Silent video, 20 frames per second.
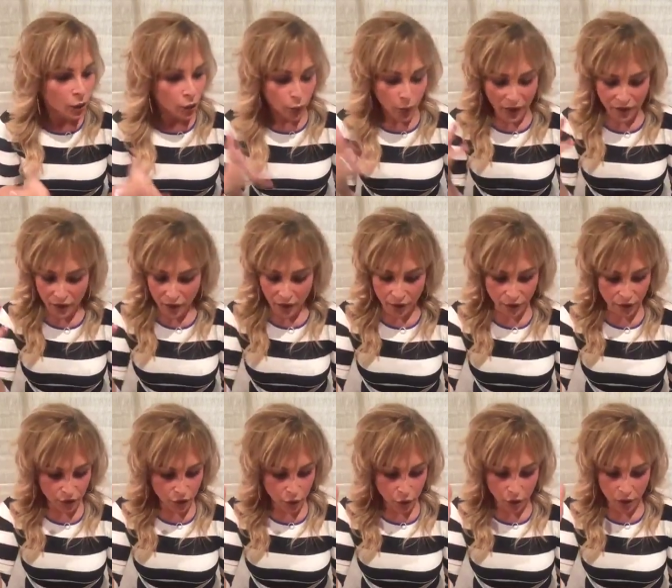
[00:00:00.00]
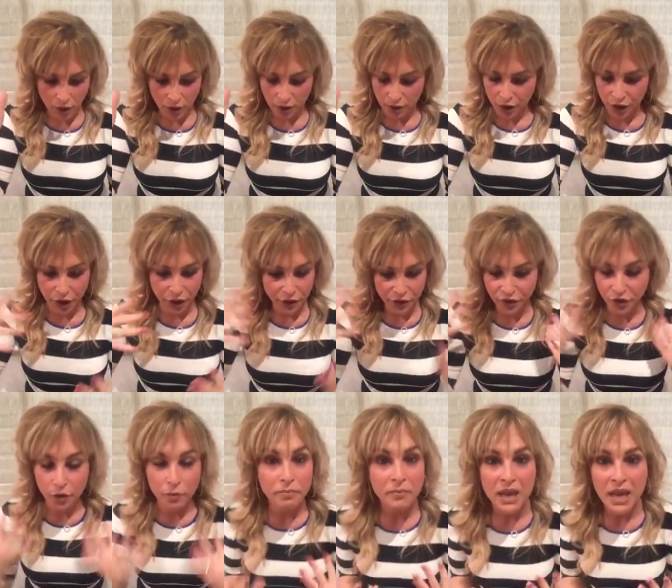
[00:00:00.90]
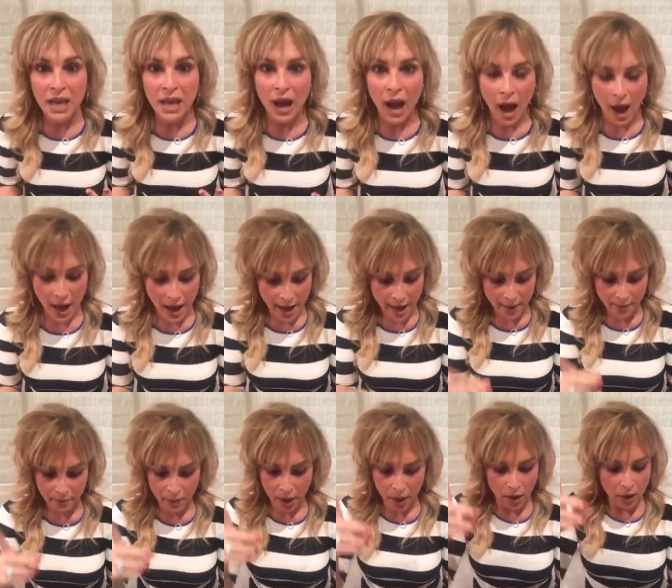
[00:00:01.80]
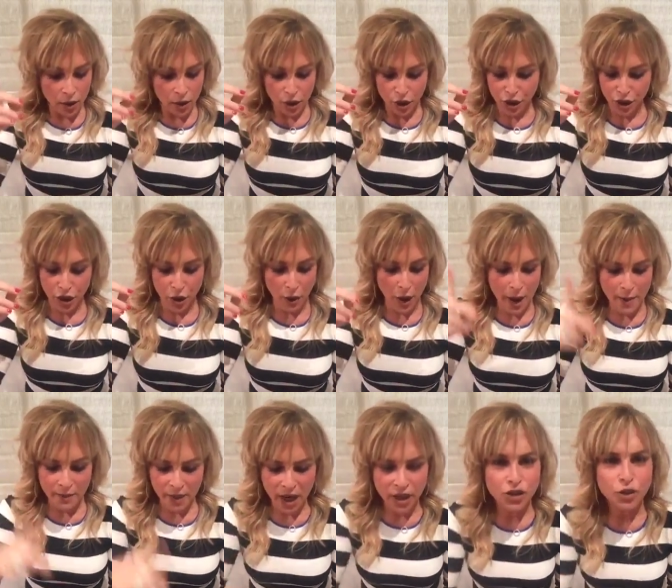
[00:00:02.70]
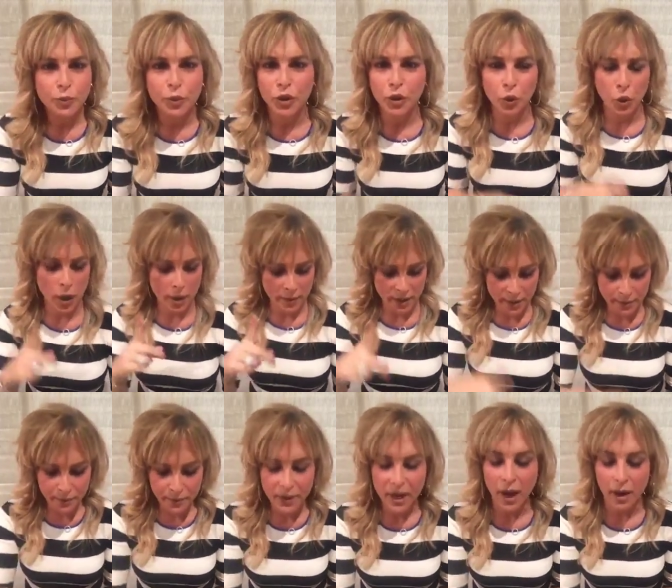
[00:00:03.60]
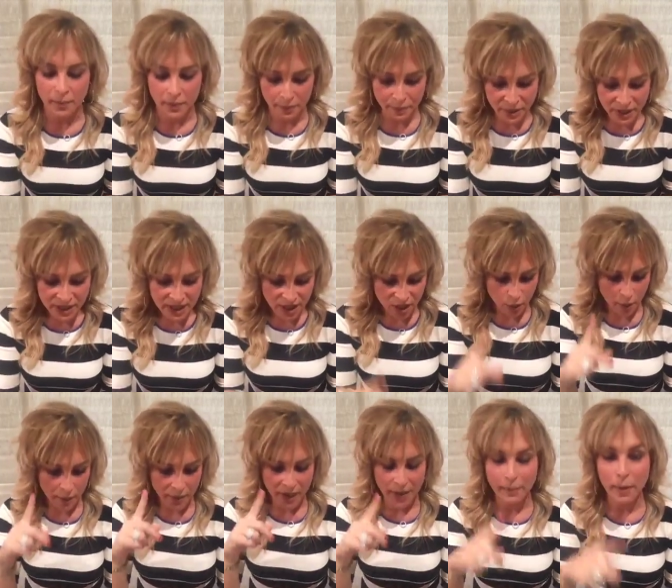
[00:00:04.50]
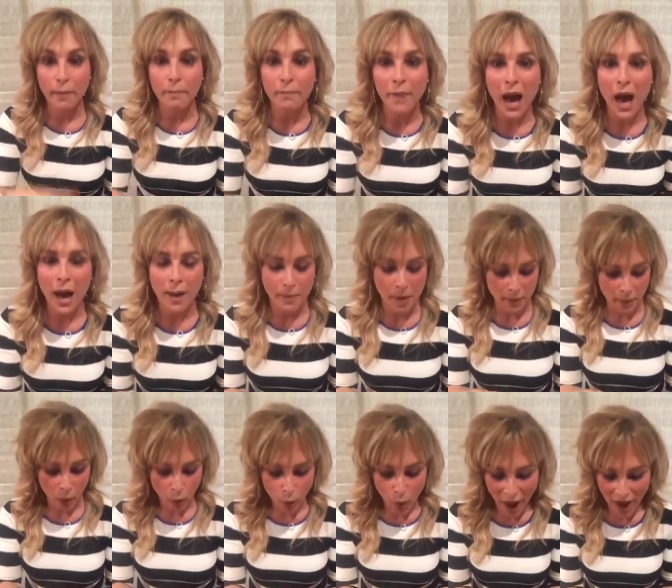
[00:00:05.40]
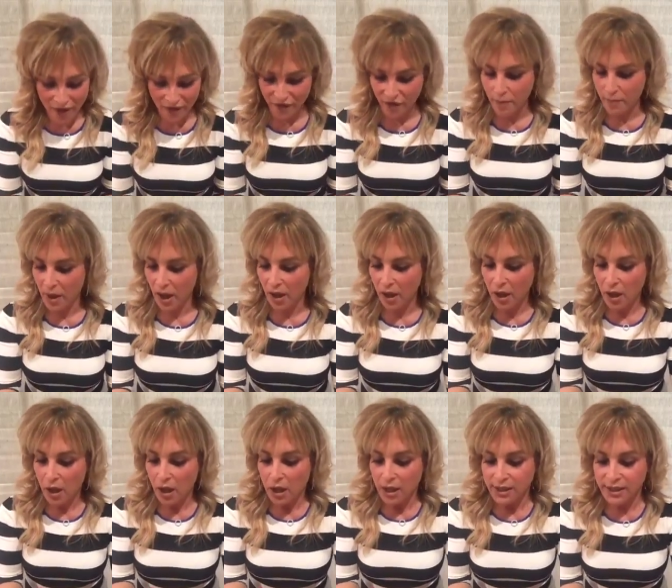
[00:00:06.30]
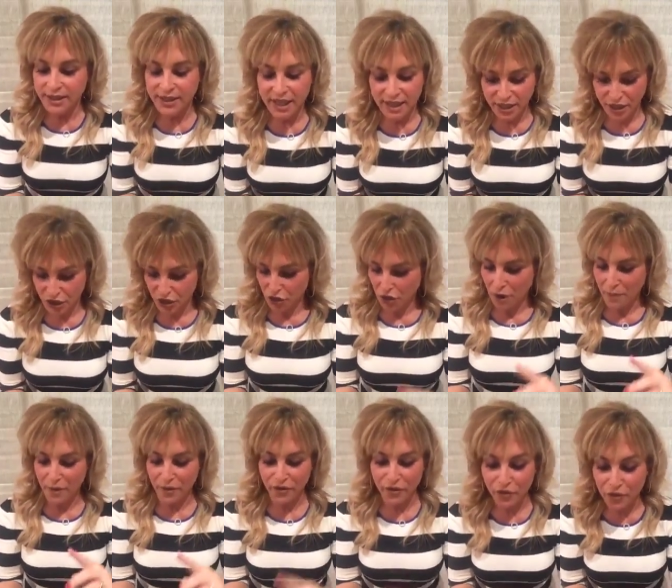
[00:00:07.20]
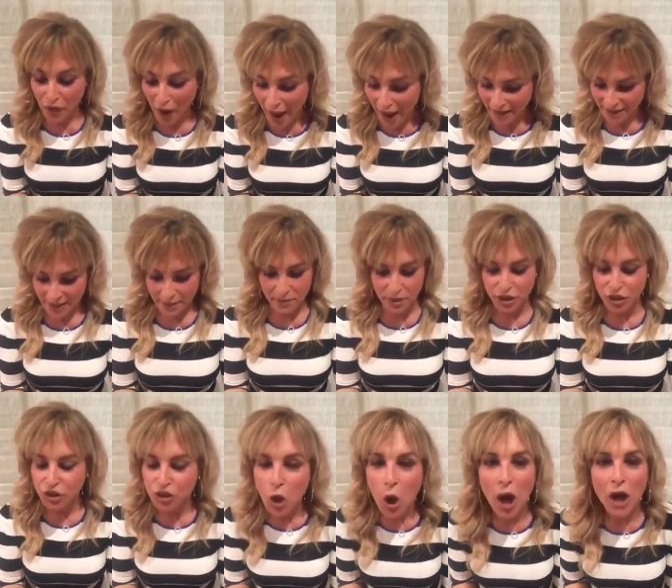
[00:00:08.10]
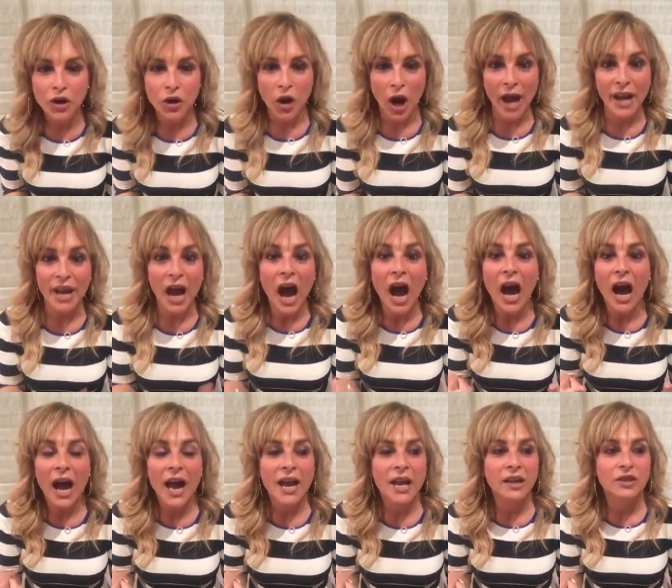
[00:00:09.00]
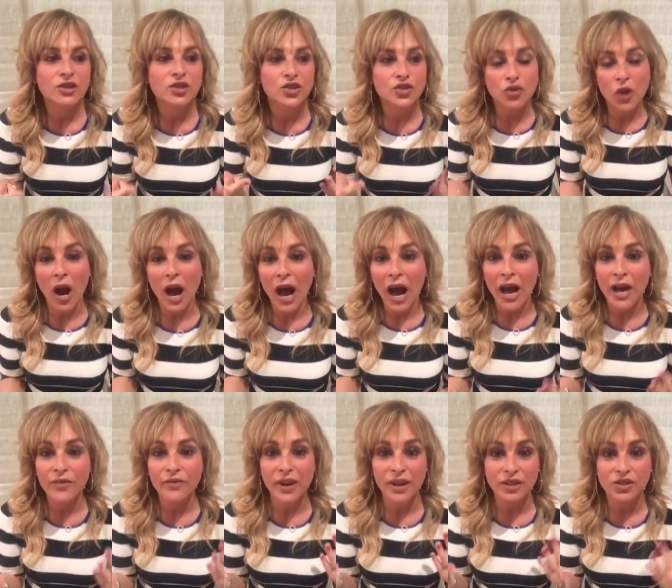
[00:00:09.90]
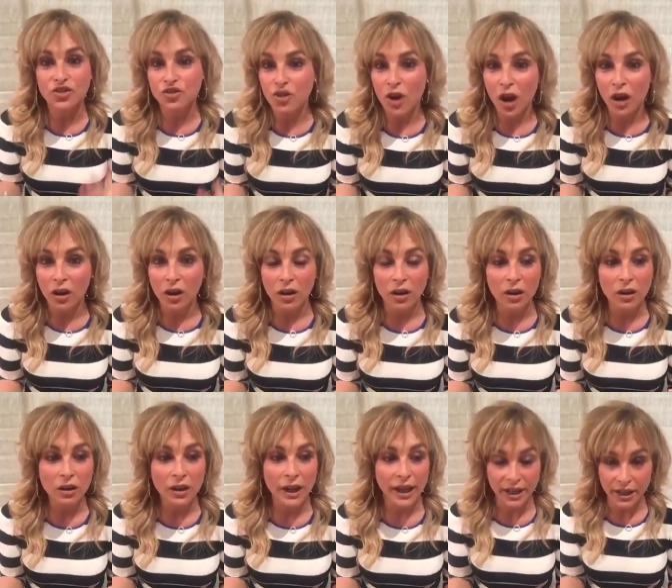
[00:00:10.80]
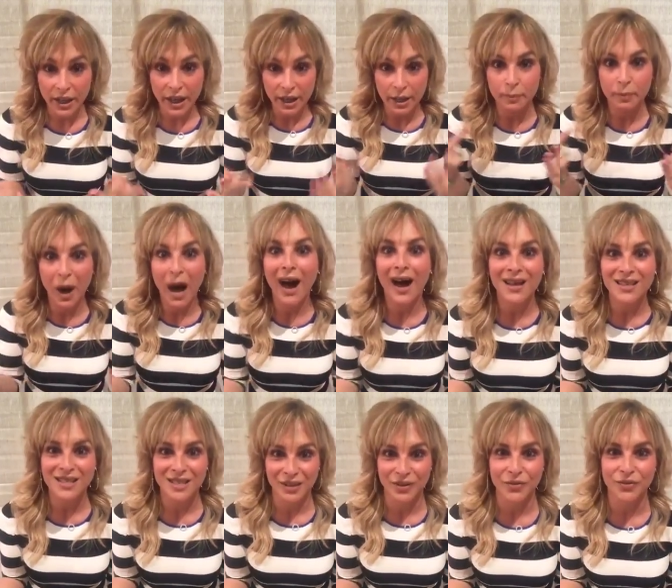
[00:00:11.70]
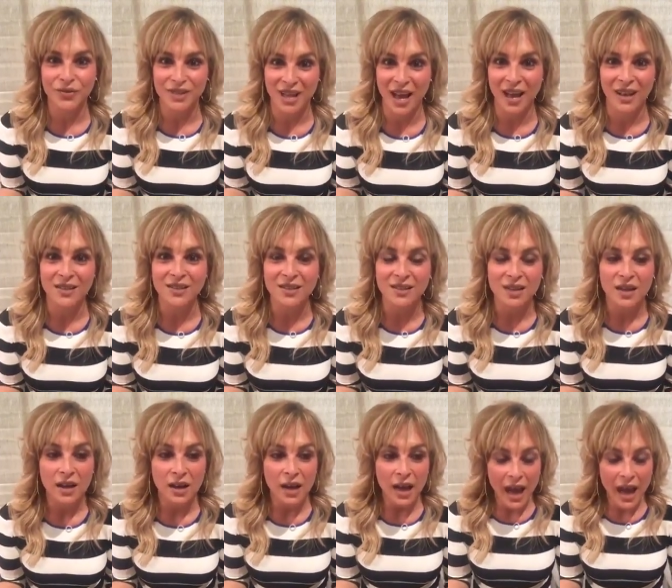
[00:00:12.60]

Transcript: Whether you're, you know, for me, I am, you know, I'm an entrepreneur, I'm, an, I'm a businesswoman, I'm a mom, I'm a wife, I'm a sister, I'm a friend, I'm a daughter, and I strive and struggle in, in a positive sense